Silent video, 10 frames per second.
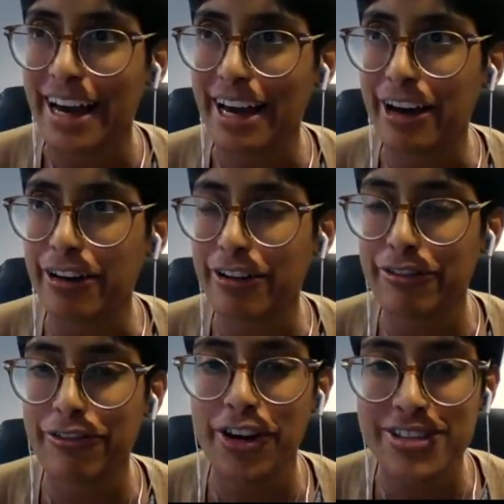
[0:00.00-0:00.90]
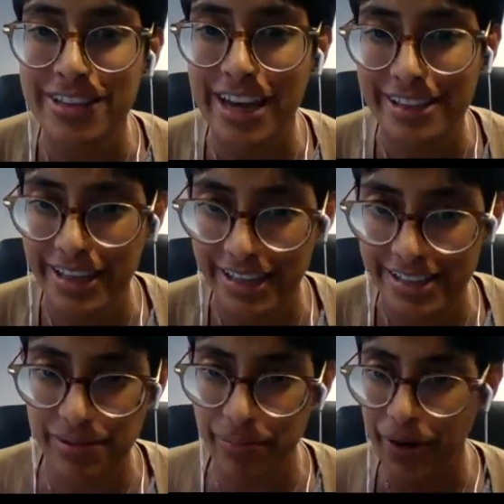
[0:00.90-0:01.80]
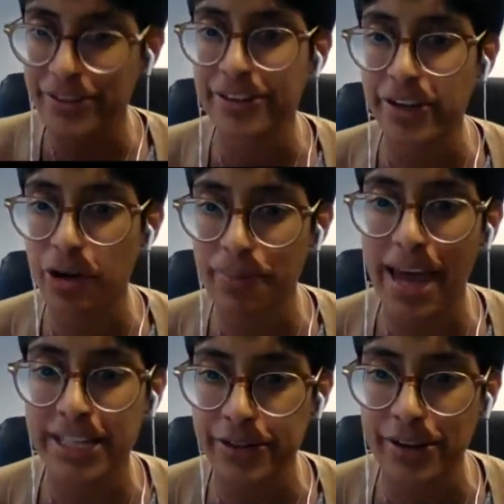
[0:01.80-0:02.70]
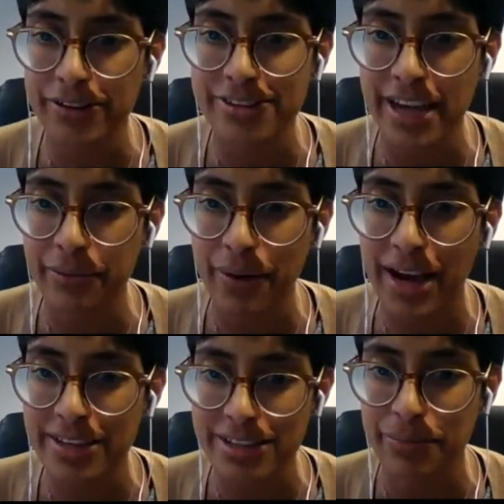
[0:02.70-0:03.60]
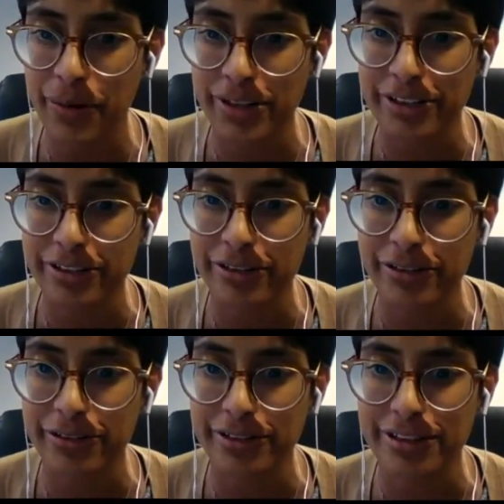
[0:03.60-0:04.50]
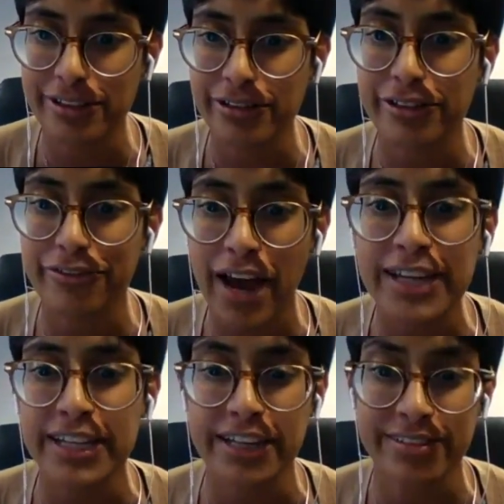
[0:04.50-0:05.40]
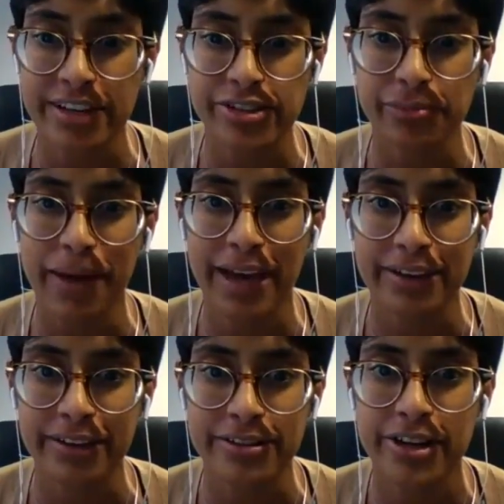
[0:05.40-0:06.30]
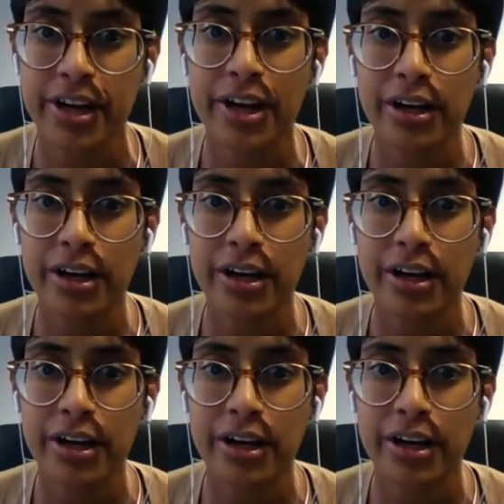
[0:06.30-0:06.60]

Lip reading: First, I think it's important to go back to understand why it's important to define an essential package.